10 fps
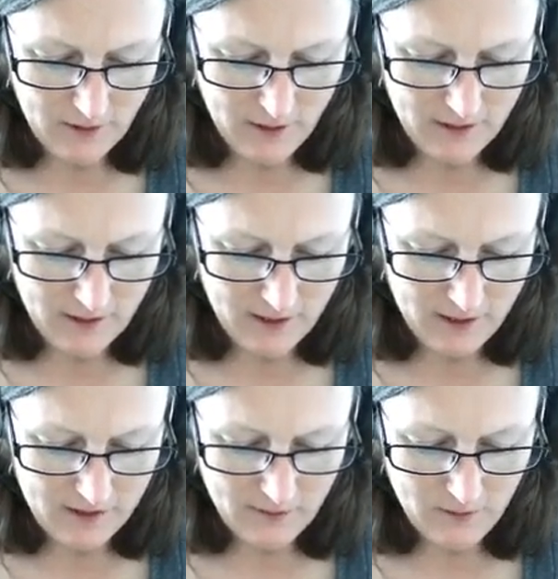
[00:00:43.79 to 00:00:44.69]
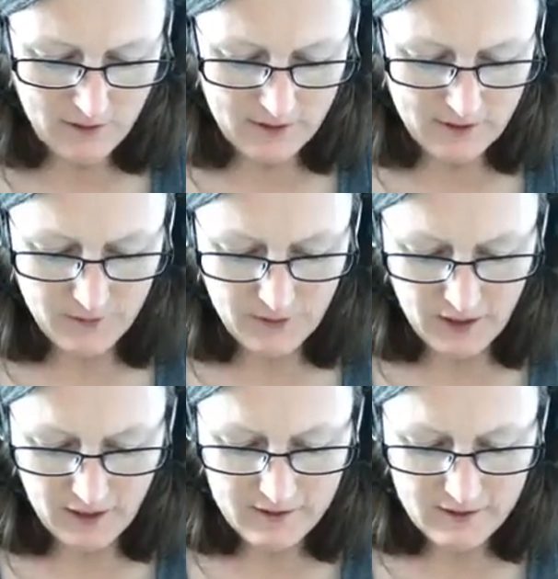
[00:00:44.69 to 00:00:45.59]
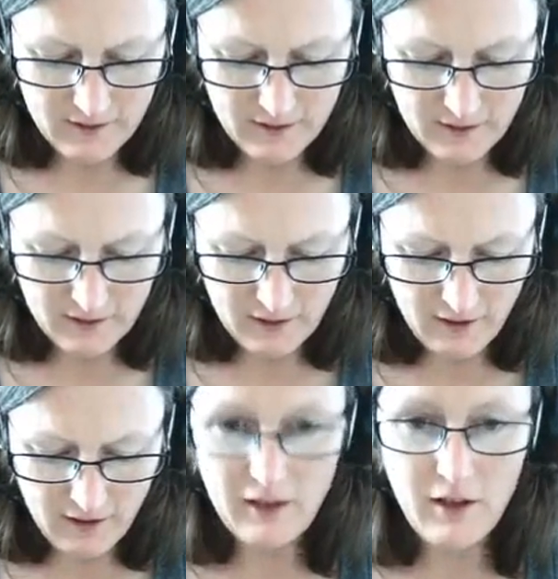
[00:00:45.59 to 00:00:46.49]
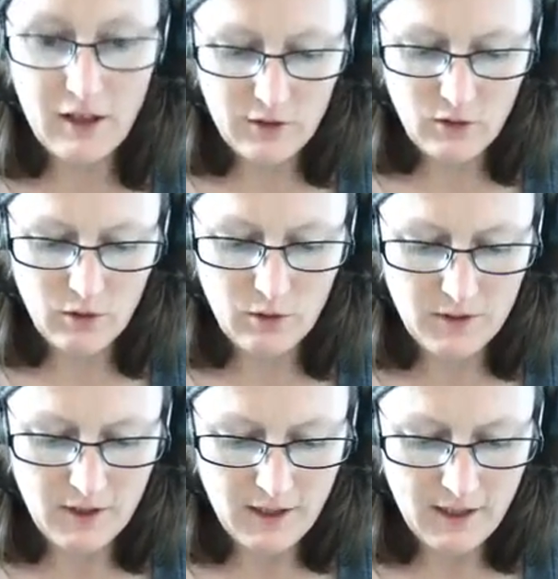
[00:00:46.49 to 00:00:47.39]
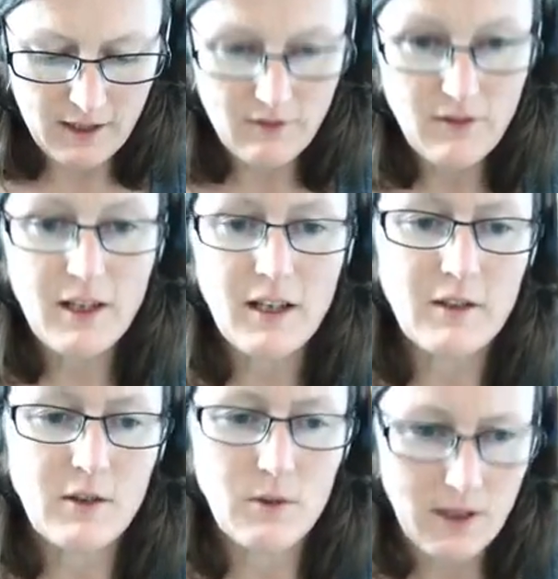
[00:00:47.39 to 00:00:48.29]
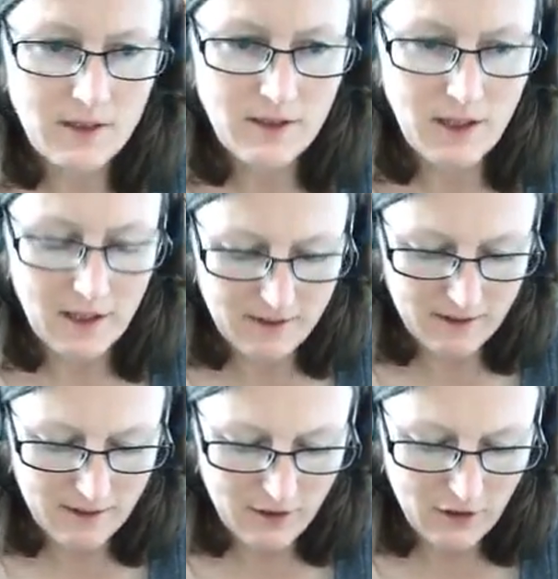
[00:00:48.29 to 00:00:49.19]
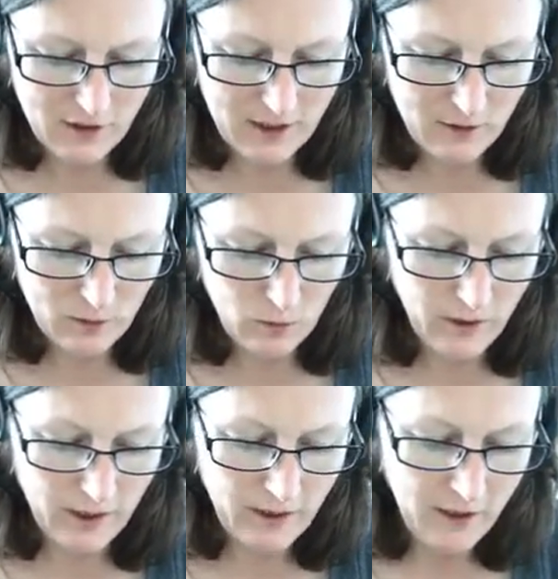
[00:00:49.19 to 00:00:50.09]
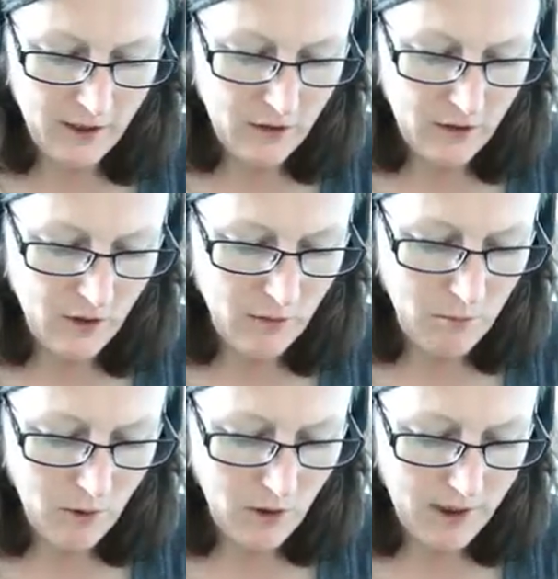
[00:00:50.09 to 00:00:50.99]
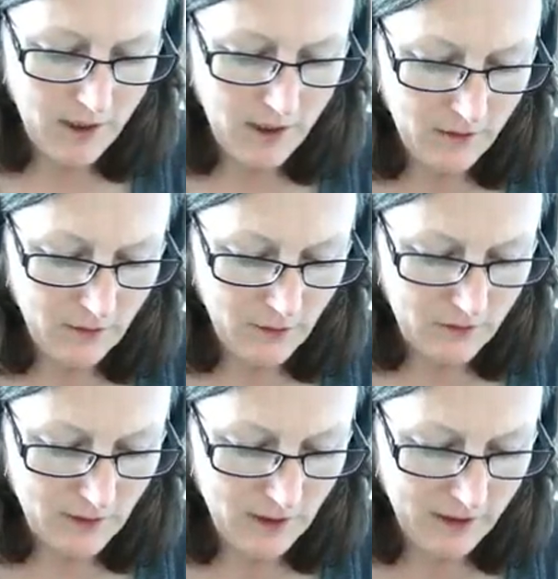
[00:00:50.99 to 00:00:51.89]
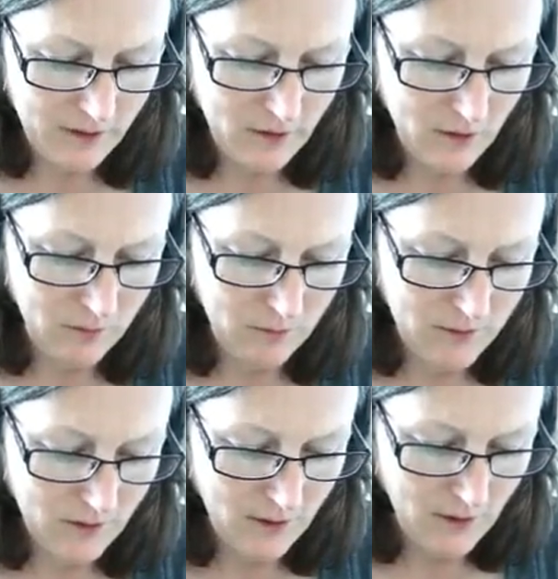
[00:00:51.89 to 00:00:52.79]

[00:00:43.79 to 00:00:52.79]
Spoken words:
and the answer is yes, there are like terms, and if that answer is yes, then you need to look at combining those like terms.